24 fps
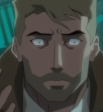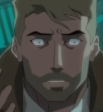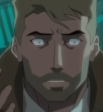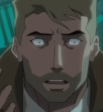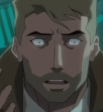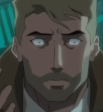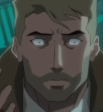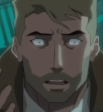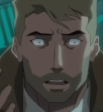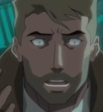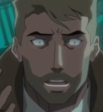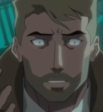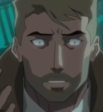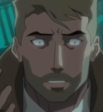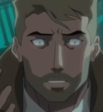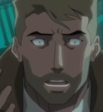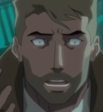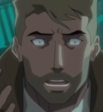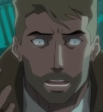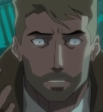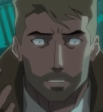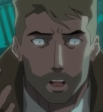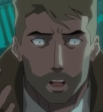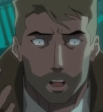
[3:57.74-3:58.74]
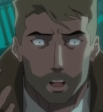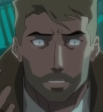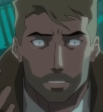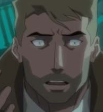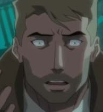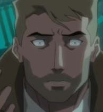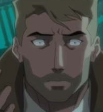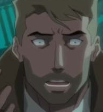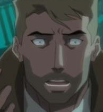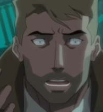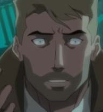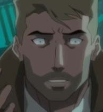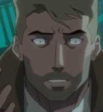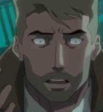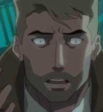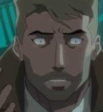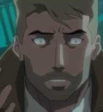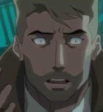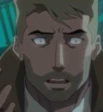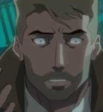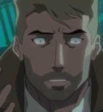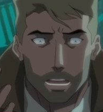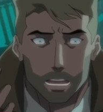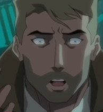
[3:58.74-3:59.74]
Still feeling guilty over the
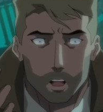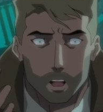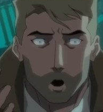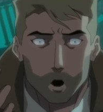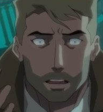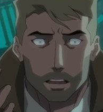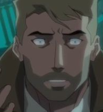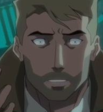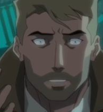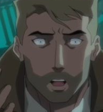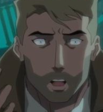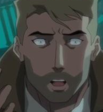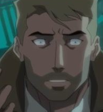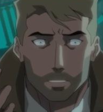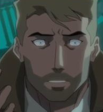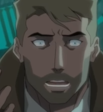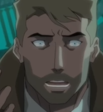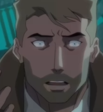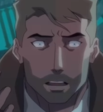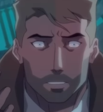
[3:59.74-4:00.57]
death of Zatanna,